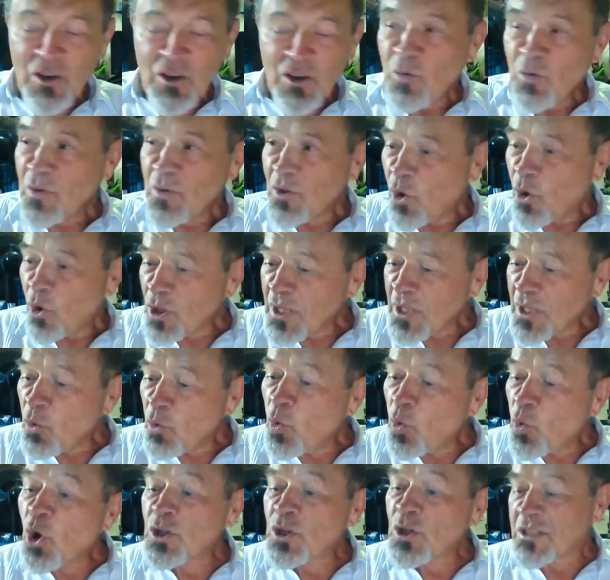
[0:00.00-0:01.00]
all the
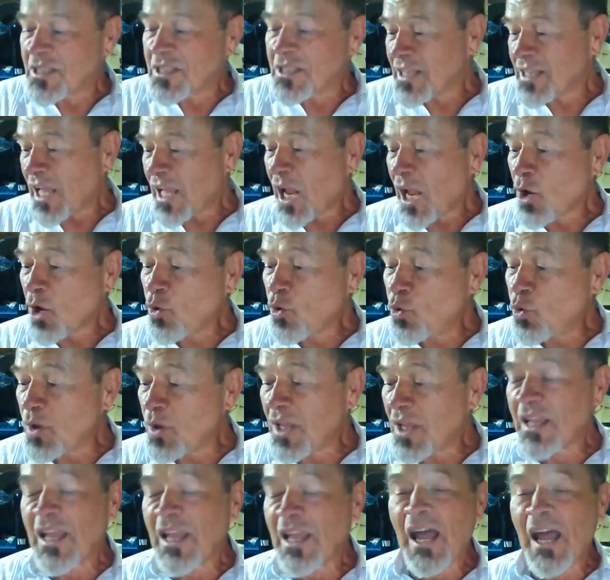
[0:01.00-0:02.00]
words that I
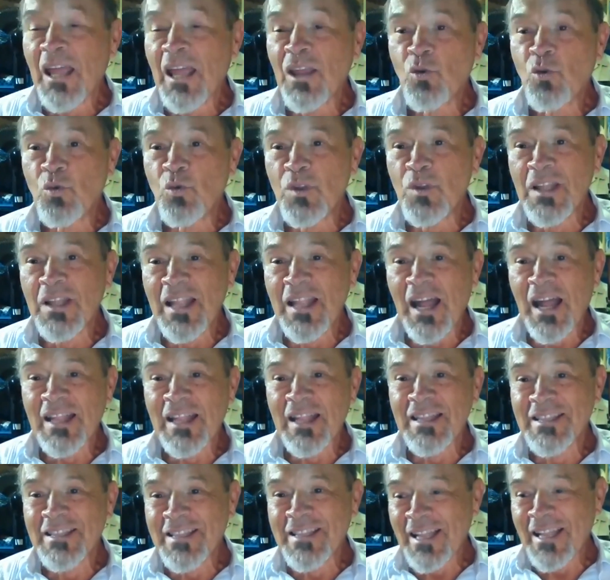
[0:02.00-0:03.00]
couldn't
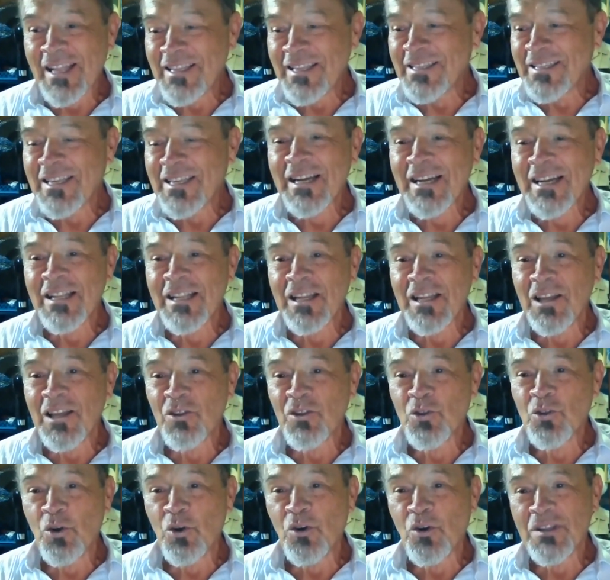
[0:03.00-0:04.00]
understand exactly.
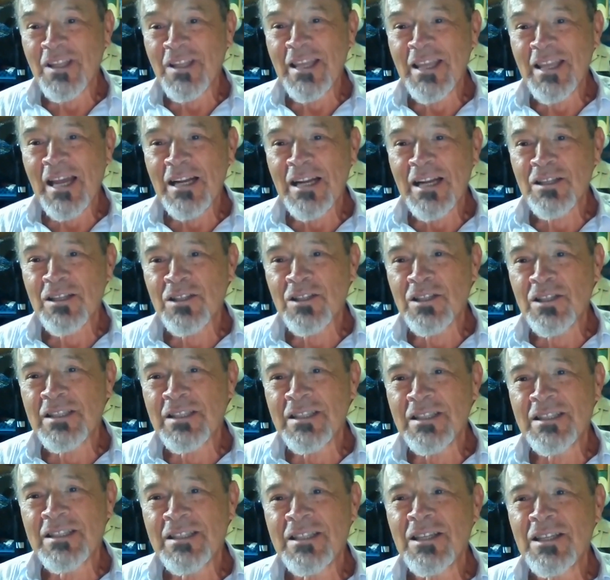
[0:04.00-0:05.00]
So they are
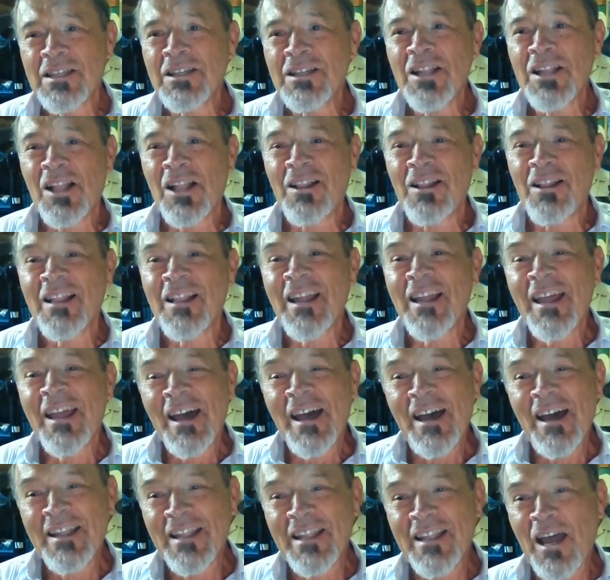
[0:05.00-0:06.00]
signal,
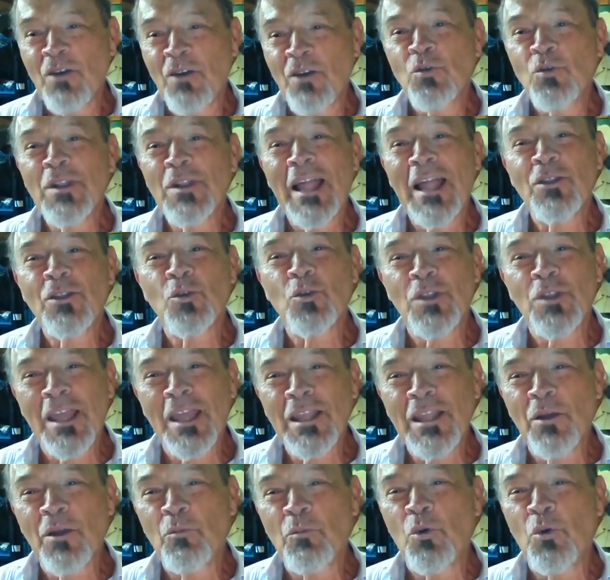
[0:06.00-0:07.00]
and I would like to
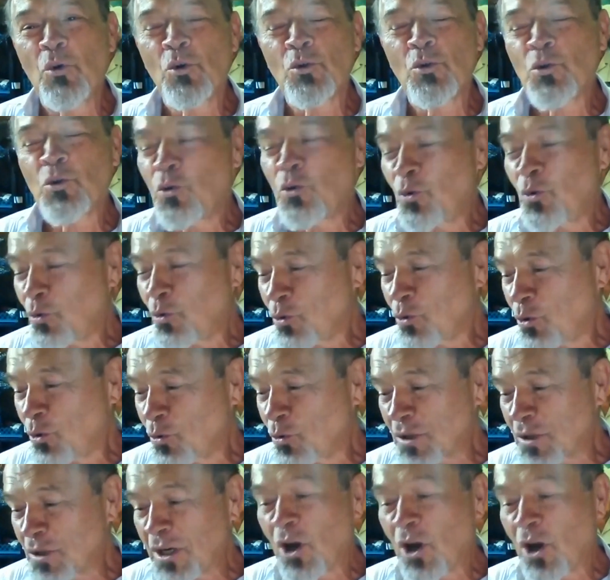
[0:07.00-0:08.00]
take the book to
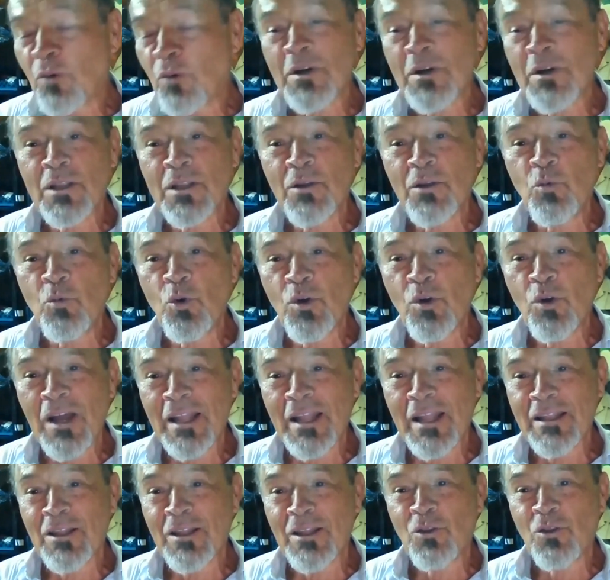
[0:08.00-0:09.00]
recover the book
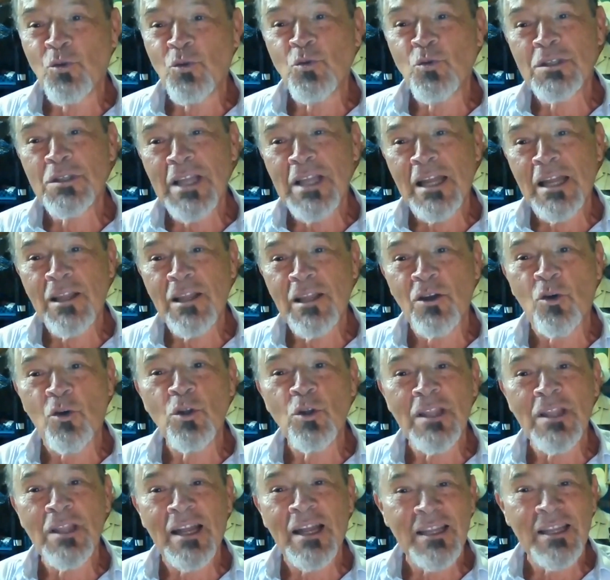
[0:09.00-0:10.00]
and to study
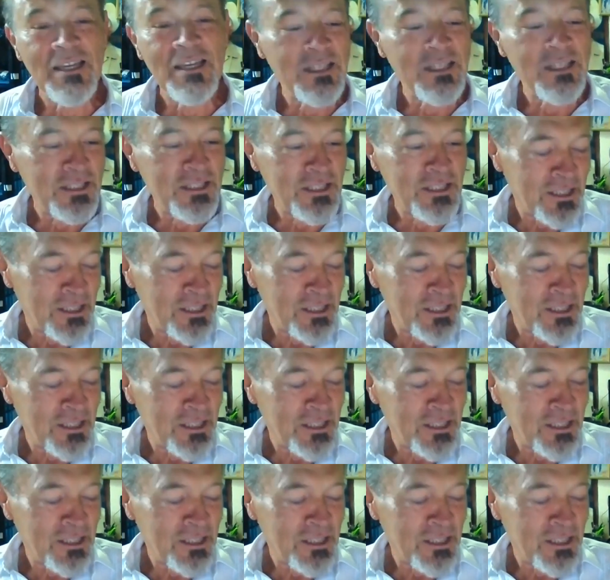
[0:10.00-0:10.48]
all that English